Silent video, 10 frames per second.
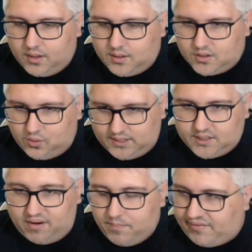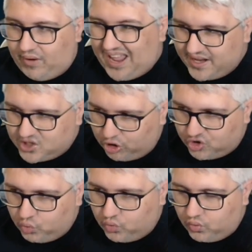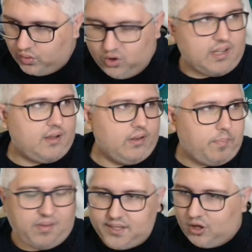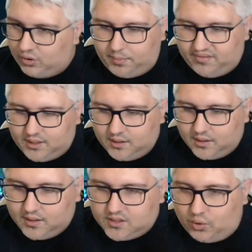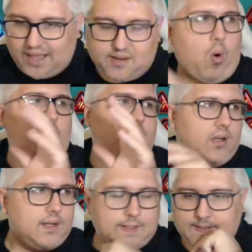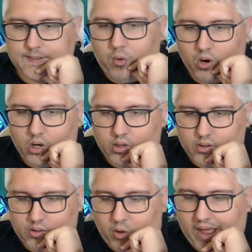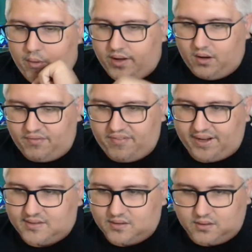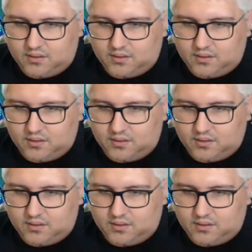So I think it's very impactful, and it's also used on the PvP, not only PvE. So it has a more area of effect.